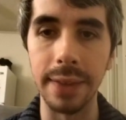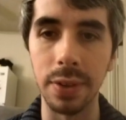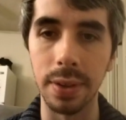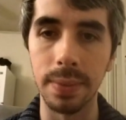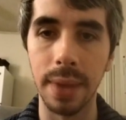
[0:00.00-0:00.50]
I
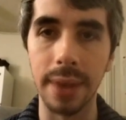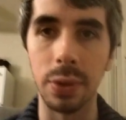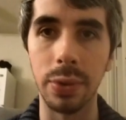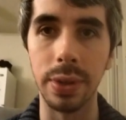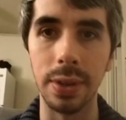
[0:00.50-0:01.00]
have
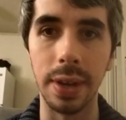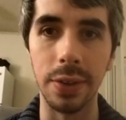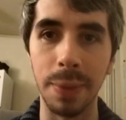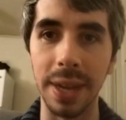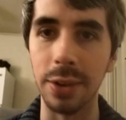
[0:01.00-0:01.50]
to click
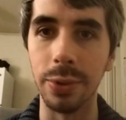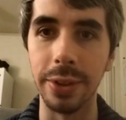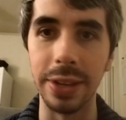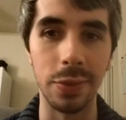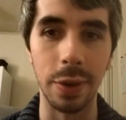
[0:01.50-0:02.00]
you guys
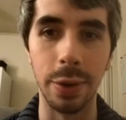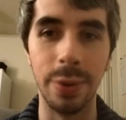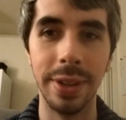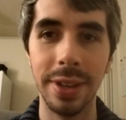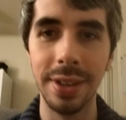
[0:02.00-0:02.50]
manually. So